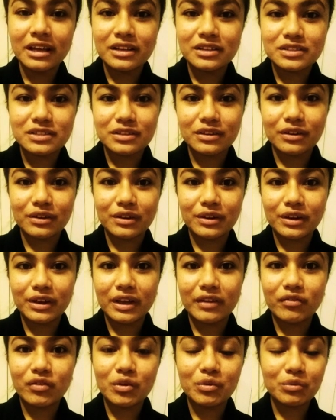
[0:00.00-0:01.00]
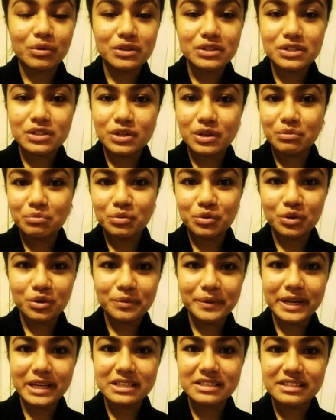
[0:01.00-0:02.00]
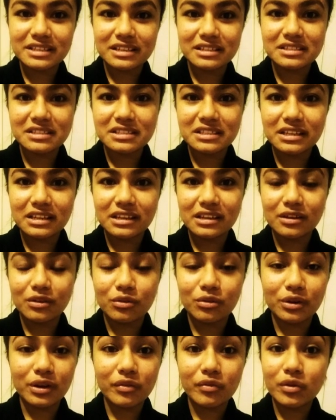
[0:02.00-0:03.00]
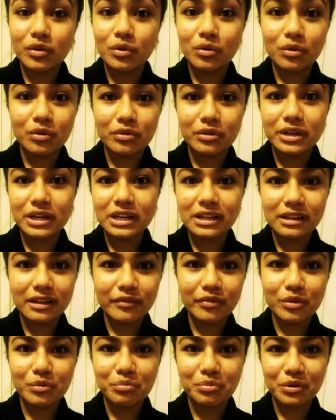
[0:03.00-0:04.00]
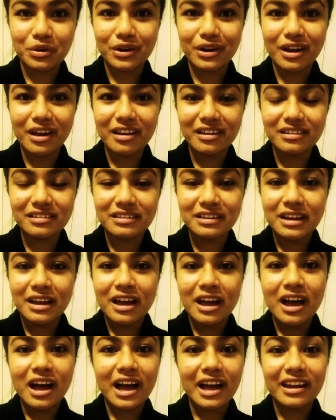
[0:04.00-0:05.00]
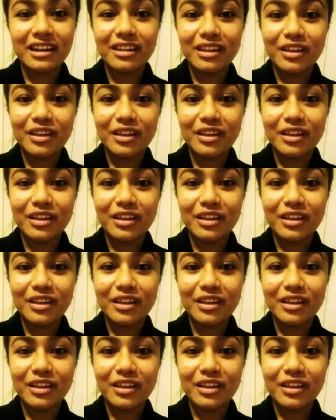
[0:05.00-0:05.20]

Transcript: So if you want to know more about Scentsy, or if you already love the product, I'd